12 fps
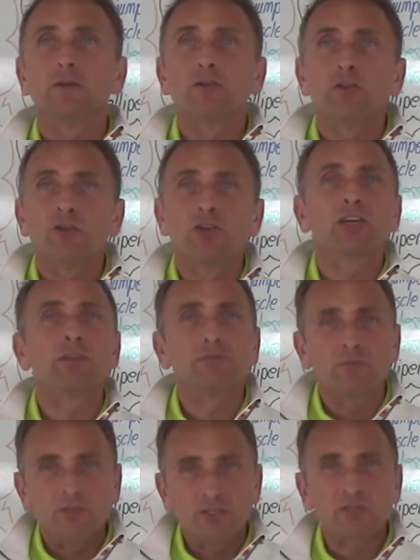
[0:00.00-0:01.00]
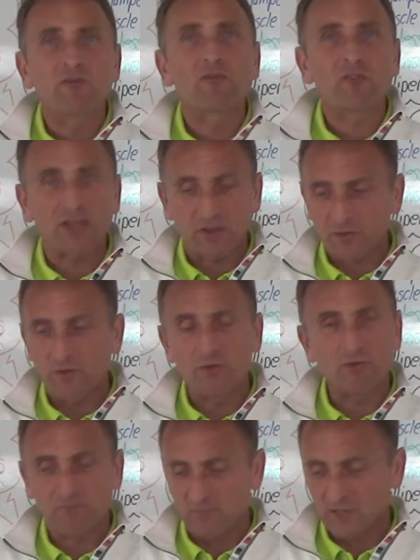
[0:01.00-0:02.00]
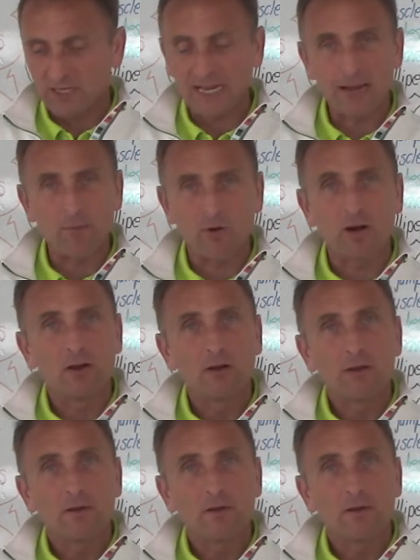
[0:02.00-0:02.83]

you can just flick through the camera,